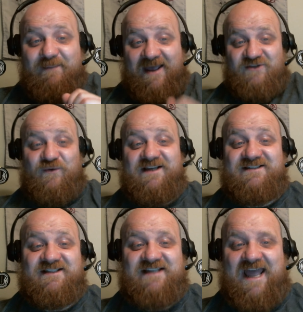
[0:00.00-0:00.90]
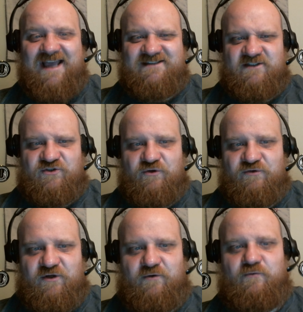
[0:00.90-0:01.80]
I pay twice the taxes you
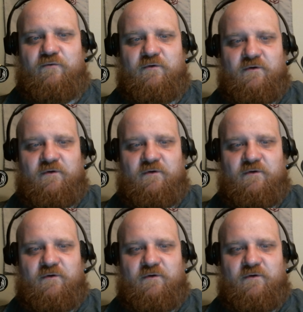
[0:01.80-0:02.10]
do.